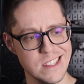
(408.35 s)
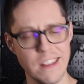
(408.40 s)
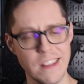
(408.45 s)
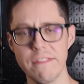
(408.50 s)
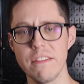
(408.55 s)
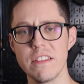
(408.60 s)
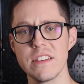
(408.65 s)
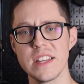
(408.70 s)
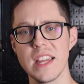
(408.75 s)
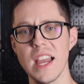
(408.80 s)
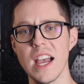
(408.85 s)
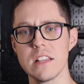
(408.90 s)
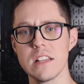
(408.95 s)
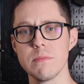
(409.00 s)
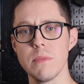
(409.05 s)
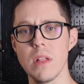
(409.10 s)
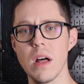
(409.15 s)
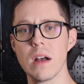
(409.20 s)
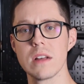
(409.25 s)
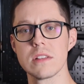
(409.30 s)
different gas
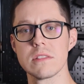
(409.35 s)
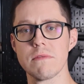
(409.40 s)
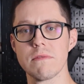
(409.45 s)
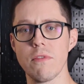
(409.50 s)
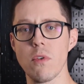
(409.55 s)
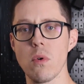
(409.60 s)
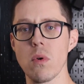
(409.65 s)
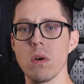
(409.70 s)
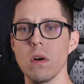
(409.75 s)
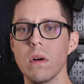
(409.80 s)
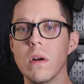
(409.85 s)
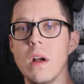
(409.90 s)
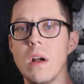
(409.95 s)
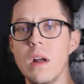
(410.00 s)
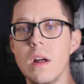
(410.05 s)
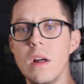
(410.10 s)
blocks for